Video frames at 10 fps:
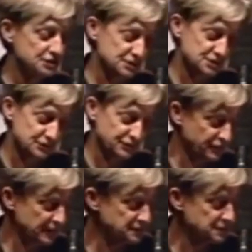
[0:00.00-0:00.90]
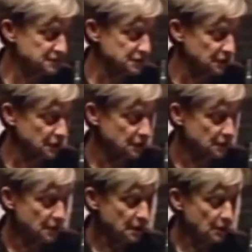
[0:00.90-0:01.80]
is a fantasy
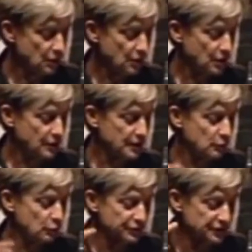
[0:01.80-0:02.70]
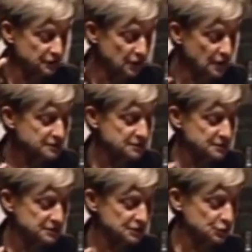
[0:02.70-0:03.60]
uh, and one that locks
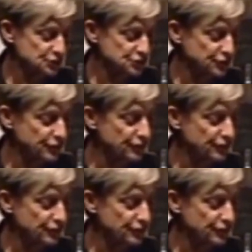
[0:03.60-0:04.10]
us into a certain